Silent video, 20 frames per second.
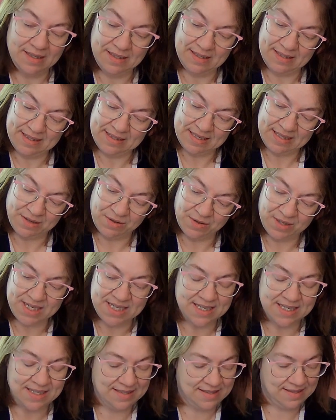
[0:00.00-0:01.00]
There
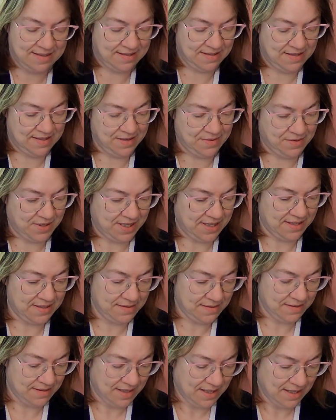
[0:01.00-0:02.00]
is, here it
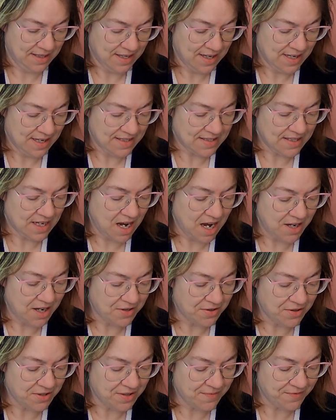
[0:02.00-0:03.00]
is. It's
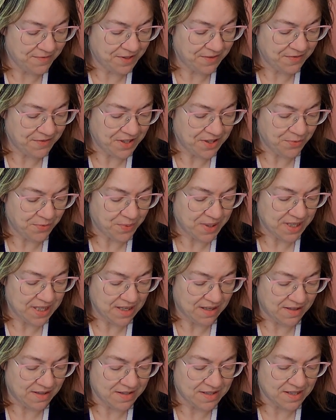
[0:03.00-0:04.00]
153
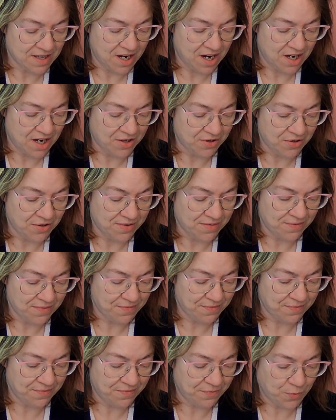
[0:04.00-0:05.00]
yards,
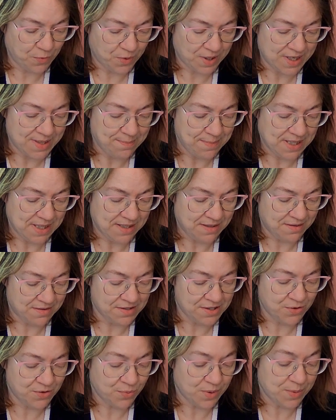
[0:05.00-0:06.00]
40
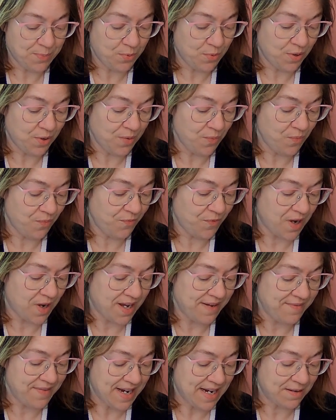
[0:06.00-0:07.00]
meters,
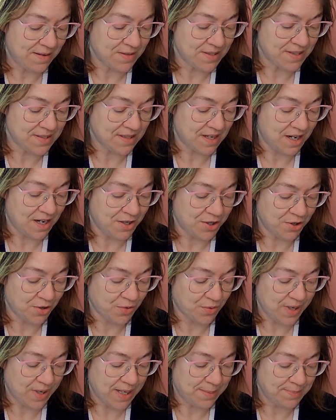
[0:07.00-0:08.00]
3.5 ounces, 100
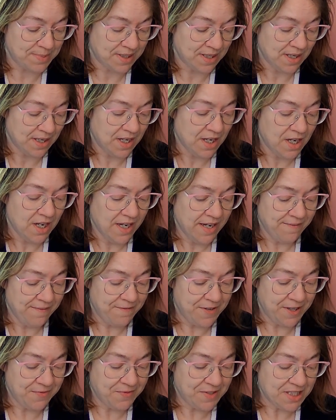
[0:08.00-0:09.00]
grams,
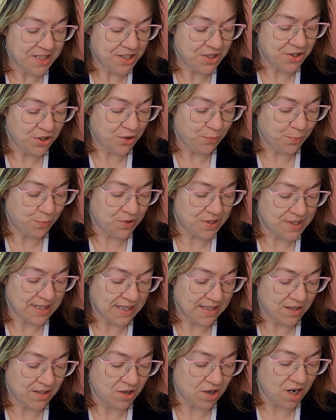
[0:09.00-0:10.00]

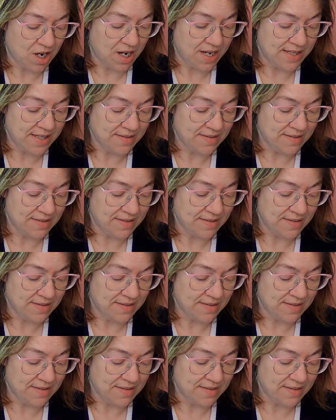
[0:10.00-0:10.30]
52% cotton,